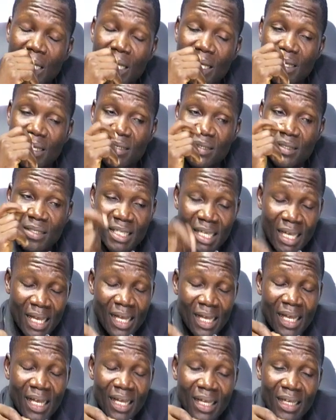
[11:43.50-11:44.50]

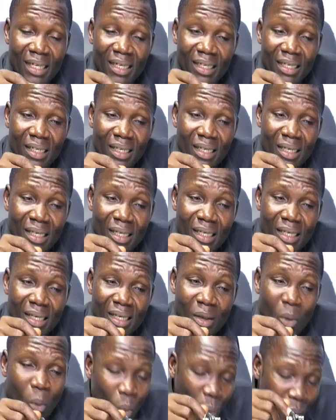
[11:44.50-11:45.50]
Sir,
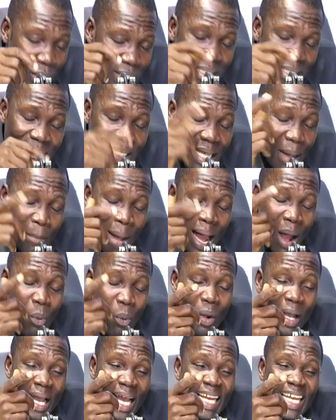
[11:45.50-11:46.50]
one summer we
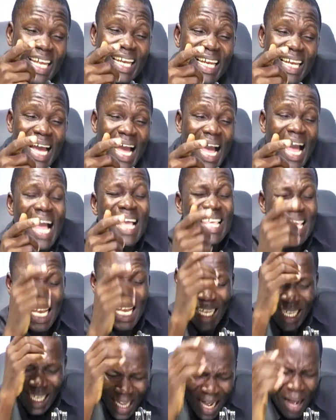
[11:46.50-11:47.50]
can in a
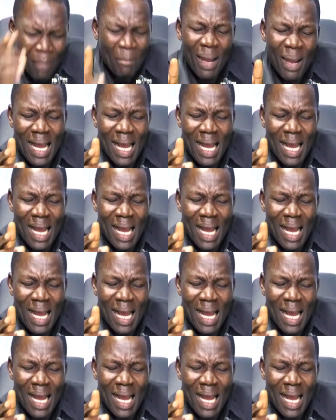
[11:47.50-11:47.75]
year come